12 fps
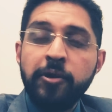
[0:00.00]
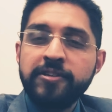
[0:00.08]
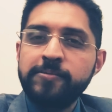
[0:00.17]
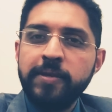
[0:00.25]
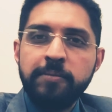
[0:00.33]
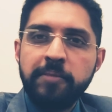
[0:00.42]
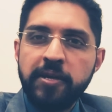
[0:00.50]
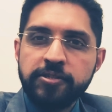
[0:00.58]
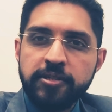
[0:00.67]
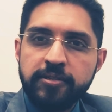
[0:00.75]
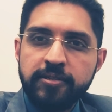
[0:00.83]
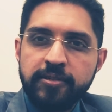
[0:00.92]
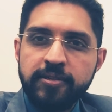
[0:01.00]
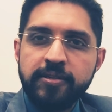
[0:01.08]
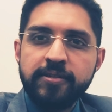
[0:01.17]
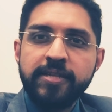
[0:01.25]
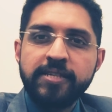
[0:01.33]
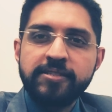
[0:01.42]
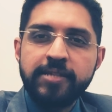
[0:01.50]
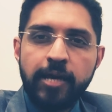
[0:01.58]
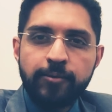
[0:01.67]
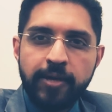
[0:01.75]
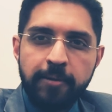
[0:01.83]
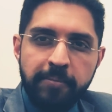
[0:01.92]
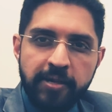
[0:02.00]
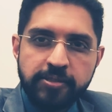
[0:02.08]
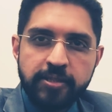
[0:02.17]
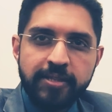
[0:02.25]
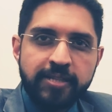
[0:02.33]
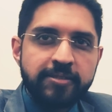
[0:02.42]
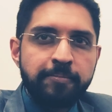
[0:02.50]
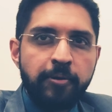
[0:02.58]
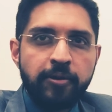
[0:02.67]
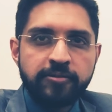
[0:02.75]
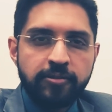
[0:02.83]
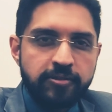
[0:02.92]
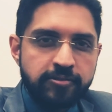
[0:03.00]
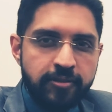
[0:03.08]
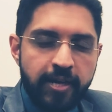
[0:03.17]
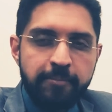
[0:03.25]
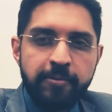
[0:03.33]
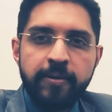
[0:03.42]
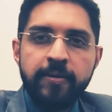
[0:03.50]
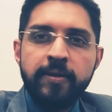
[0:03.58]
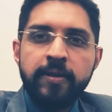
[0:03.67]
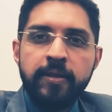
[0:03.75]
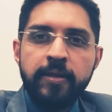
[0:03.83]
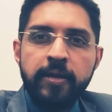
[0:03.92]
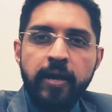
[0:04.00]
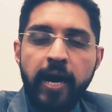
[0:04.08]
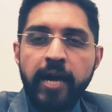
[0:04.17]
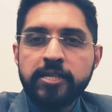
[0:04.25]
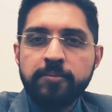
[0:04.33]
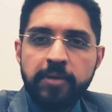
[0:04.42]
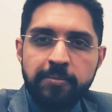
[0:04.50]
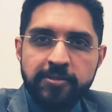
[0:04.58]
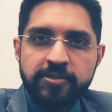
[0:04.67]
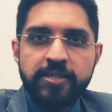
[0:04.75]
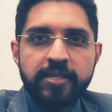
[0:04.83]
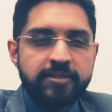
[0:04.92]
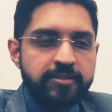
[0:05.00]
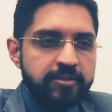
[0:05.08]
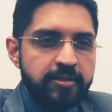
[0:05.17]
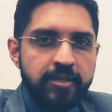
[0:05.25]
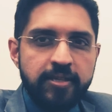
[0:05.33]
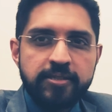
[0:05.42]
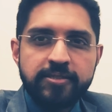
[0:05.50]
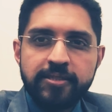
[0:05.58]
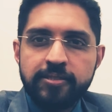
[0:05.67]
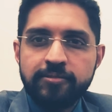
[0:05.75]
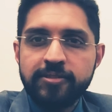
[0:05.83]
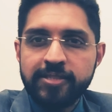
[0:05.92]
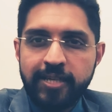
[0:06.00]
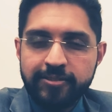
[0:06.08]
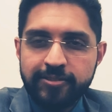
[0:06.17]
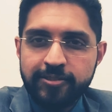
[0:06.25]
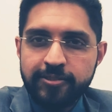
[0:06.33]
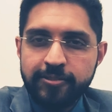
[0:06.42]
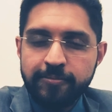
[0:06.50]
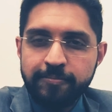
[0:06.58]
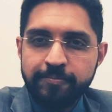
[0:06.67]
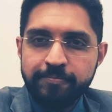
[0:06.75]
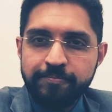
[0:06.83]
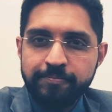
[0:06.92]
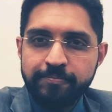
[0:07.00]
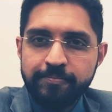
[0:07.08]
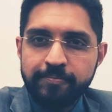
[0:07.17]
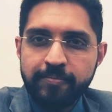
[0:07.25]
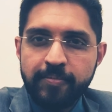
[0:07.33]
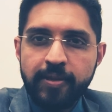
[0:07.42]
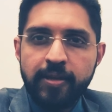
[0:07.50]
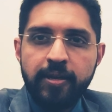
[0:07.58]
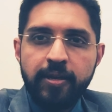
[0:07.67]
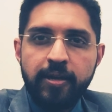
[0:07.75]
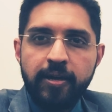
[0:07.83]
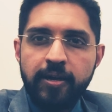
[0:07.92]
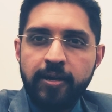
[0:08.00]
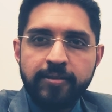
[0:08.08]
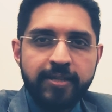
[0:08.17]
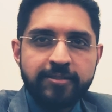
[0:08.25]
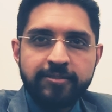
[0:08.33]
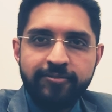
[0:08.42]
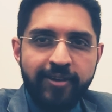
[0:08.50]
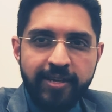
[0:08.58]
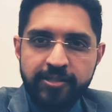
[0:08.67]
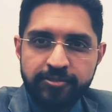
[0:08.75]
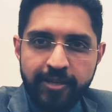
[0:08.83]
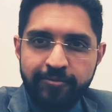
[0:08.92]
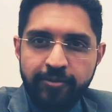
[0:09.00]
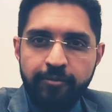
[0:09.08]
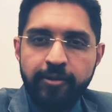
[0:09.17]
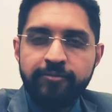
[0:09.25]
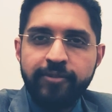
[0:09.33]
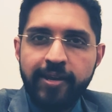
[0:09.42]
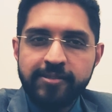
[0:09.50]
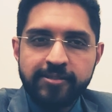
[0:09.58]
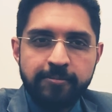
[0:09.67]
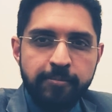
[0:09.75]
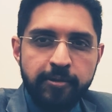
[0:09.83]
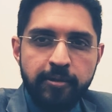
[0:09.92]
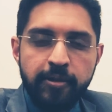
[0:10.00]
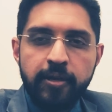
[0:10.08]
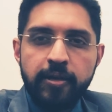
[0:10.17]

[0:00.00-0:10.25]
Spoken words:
what is being measured? And that's the outcome measure. That's important to describe. Item number 6 is results. That's fairly straightforward, fairly simple.